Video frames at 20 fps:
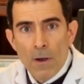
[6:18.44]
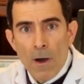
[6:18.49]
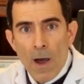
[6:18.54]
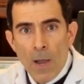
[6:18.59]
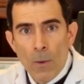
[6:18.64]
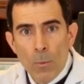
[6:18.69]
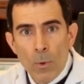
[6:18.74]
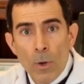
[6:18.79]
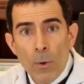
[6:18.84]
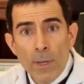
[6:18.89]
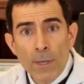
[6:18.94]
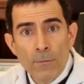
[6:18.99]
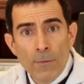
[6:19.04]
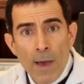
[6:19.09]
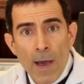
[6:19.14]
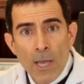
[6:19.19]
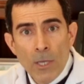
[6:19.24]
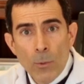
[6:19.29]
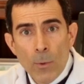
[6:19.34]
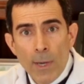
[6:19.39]
I will
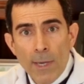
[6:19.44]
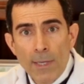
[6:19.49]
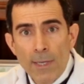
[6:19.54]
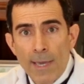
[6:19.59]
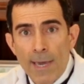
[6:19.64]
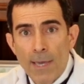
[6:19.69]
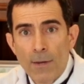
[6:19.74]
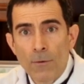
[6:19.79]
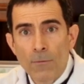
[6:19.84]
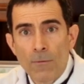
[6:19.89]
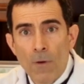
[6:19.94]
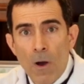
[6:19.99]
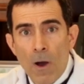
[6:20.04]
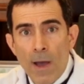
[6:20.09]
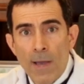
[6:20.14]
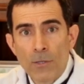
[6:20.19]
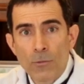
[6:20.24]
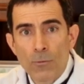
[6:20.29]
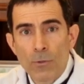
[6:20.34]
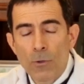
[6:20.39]
evaluate and
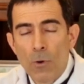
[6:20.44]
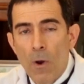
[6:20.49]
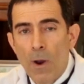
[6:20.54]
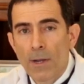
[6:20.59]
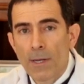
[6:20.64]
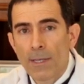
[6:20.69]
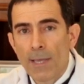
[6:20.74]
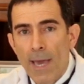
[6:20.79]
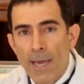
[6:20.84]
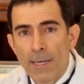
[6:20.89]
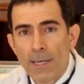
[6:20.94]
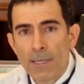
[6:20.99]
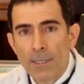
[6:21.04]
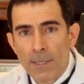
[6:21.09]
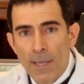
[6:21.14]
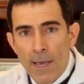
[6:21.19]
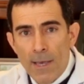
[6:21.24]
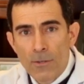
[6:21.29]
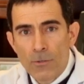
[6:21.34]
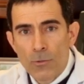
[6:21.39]
advise regarding any
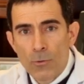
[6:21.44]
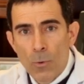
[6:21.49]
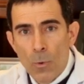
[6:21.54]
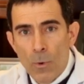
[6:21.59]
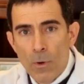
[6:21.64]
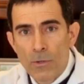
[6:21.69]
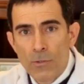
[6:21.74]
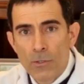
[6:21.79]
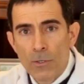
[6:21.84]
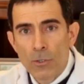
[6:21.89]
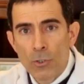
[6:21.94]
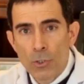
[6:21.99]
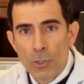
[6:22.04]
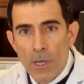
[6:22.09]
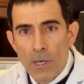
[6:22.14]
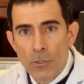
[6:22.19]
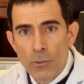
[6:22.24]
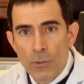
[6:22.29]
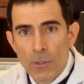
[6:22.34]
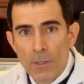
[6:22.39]
test or
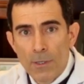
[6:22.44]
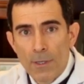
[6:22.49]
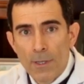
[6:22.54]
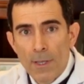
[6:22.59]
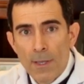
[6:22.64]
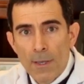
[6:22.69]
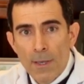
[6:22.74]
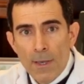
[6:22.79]
suggestion